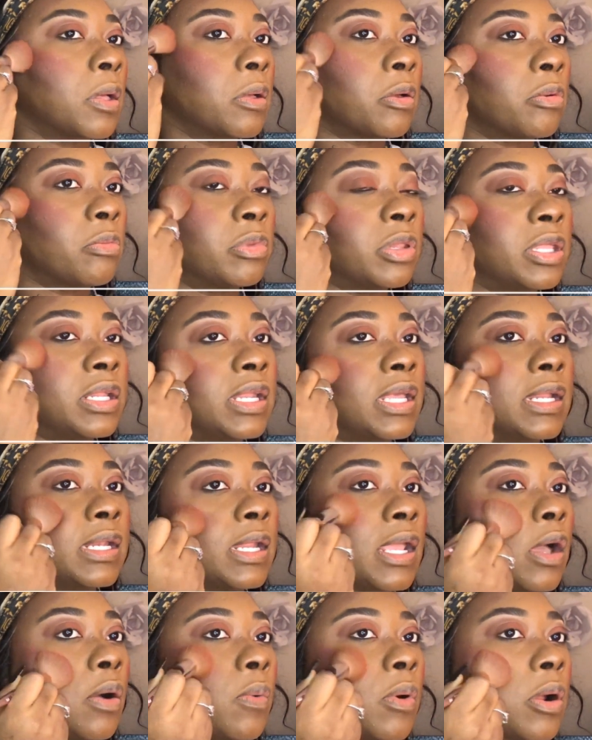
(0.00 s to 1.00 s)
Blend that
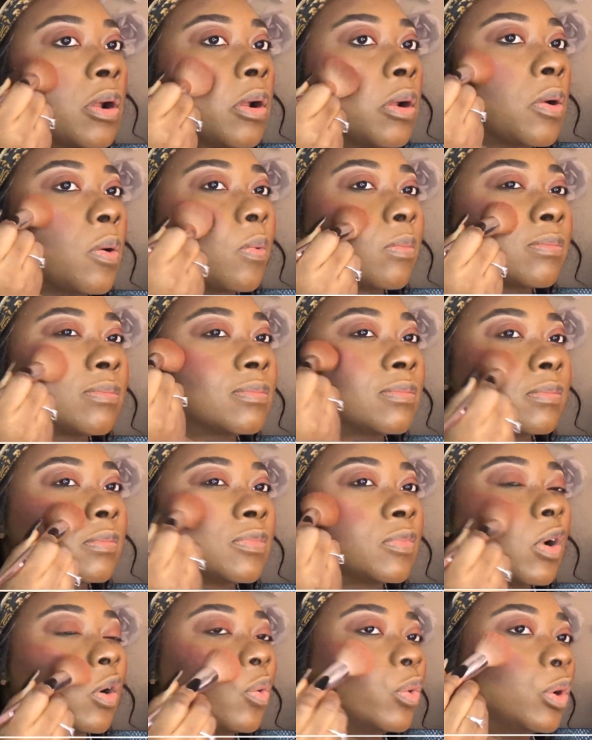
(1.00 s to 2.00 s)
down
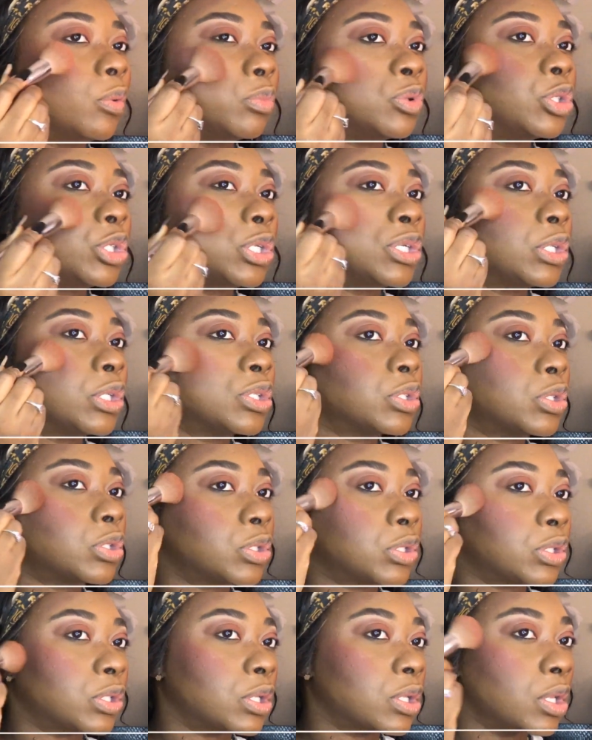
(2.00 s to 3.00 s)
on them
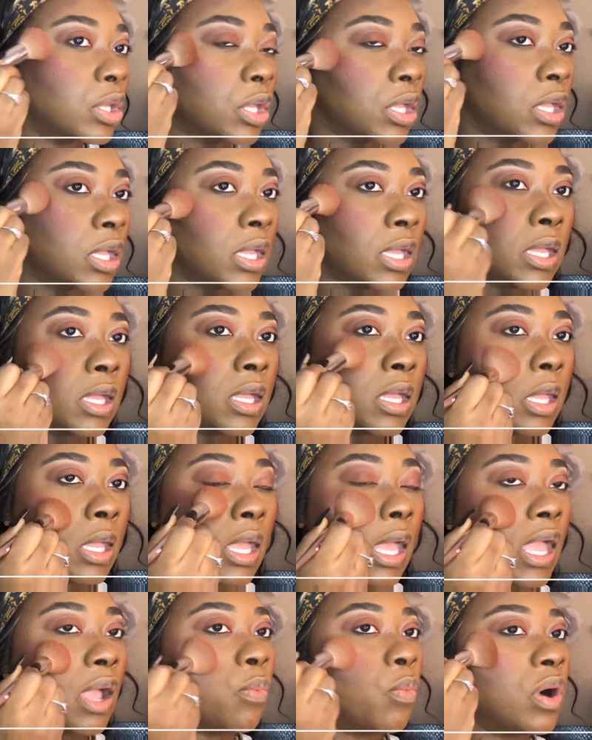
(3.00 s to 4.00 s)
cheeks.
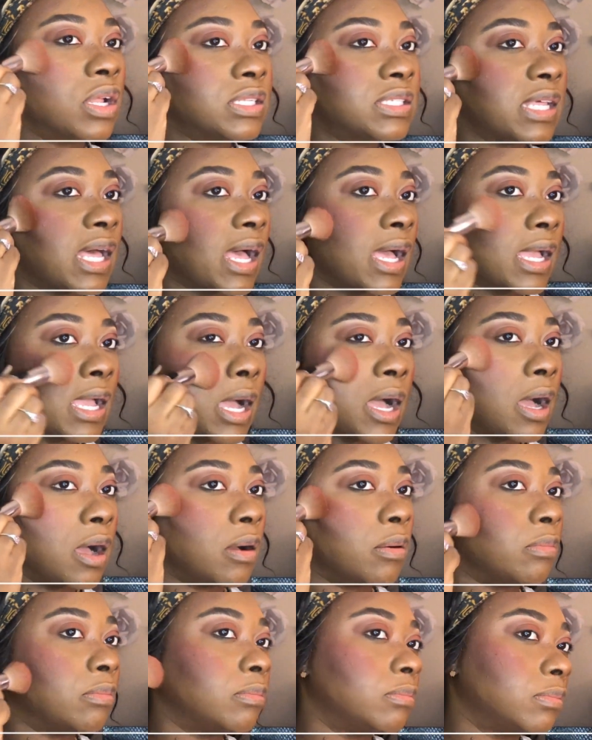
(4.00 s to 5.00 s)
And once I
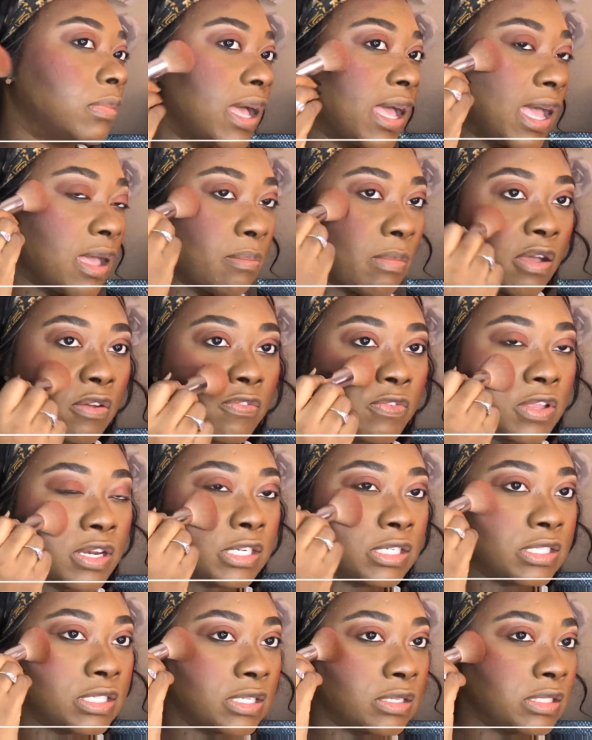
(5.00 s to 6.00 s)
add my
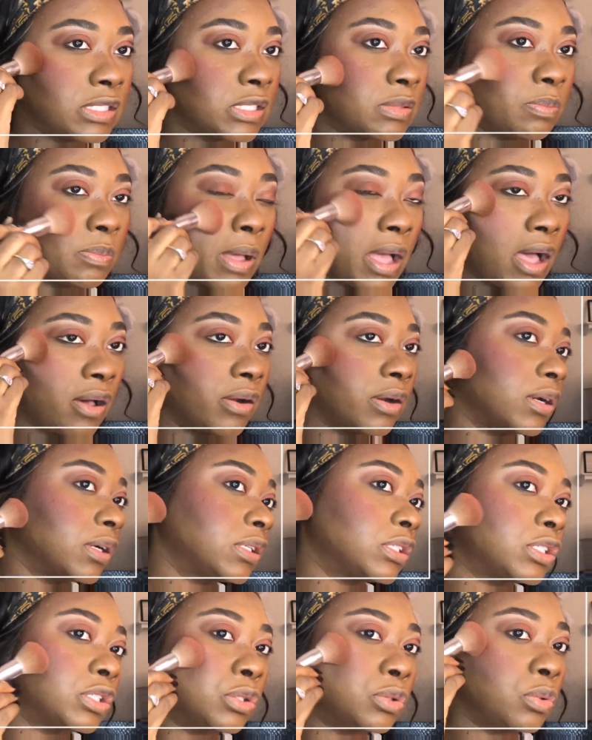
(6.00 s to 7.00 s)
finishing powder
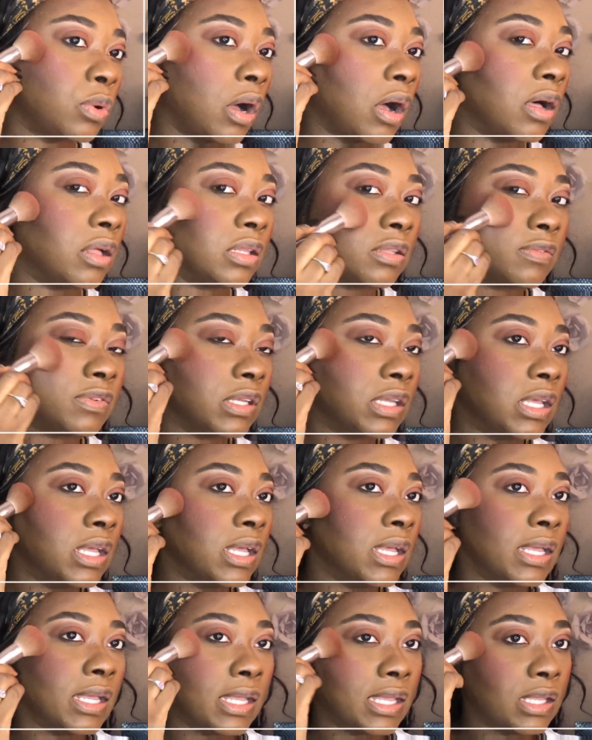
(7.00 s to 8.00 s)
to all of it,
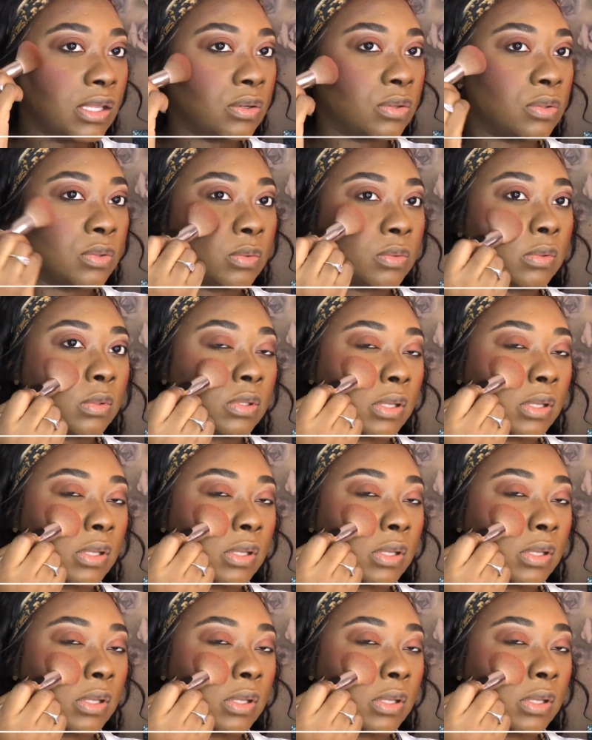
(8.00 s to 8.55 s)
it'll